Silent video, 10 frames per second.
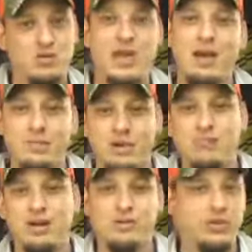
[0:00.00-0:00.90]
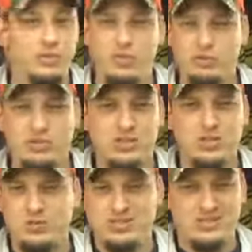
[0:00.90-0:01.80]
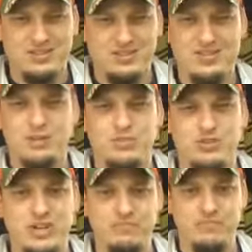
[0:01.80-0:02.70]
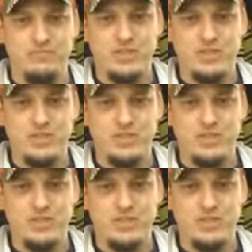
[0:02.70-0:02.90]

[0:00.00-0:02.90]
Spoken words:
You can't make money without people seeing you. It's a numbers game.